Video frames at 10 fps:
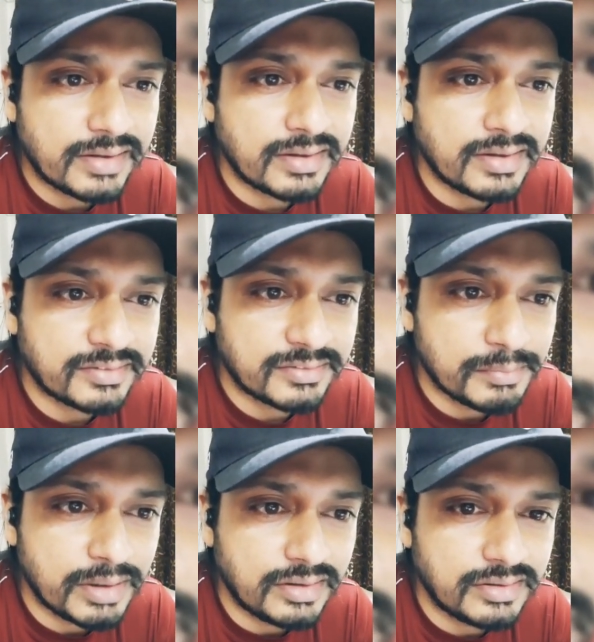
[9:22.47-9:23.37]
at an
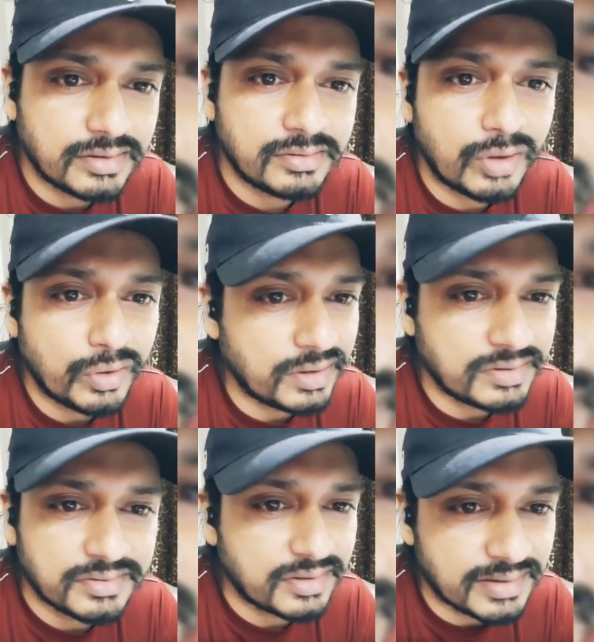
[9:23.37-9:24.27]
estimate does not
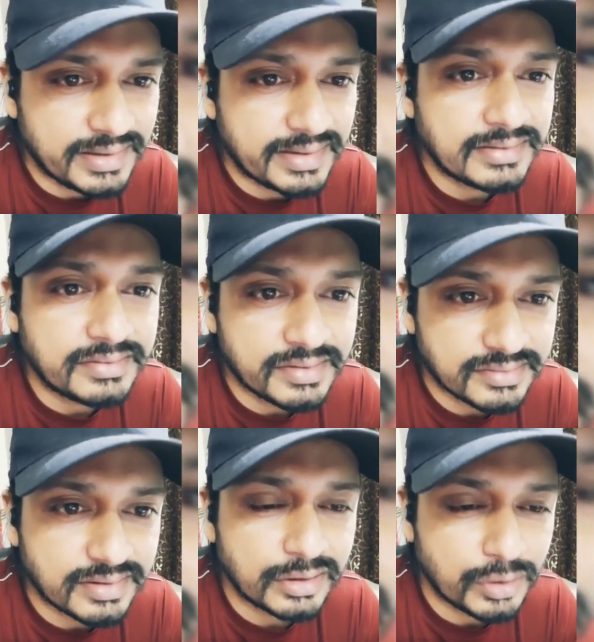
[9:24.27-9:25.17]
necessarily
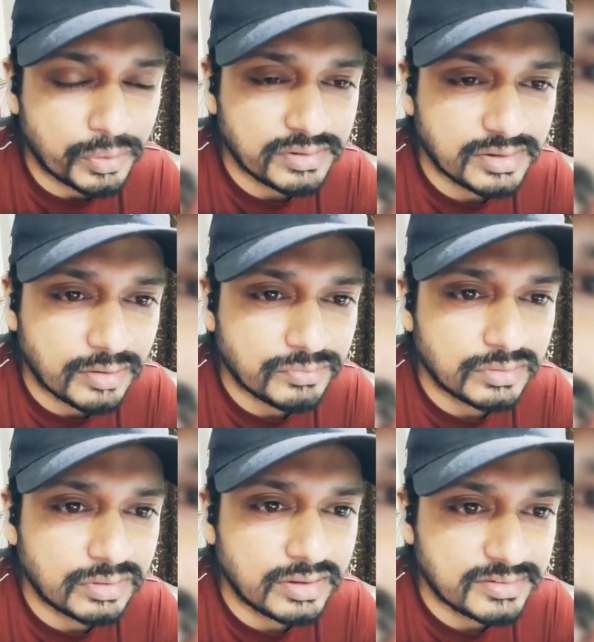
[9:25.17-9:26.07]
increase the accuracy of
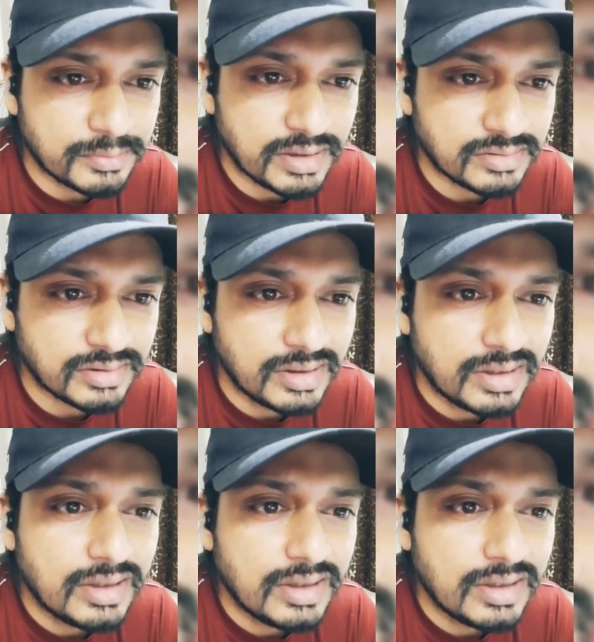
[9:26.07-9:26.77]
the estimates.